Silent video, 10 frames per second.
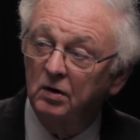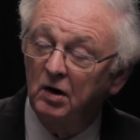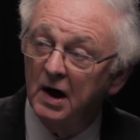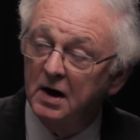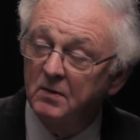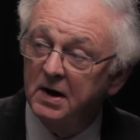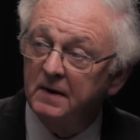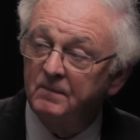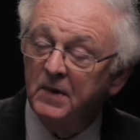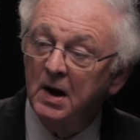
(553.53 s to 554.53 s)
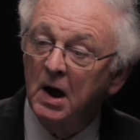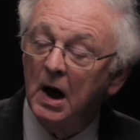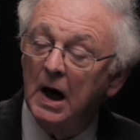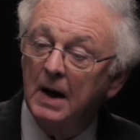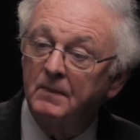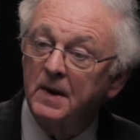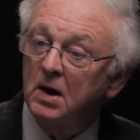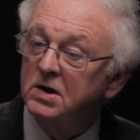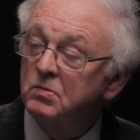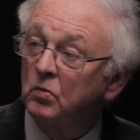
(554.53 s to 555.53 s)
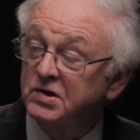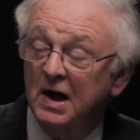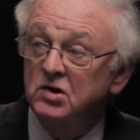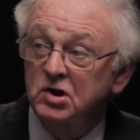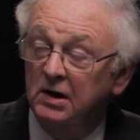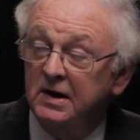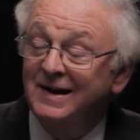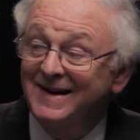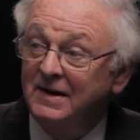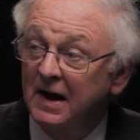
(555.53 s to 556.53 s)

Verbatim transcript: Naomi, was actually King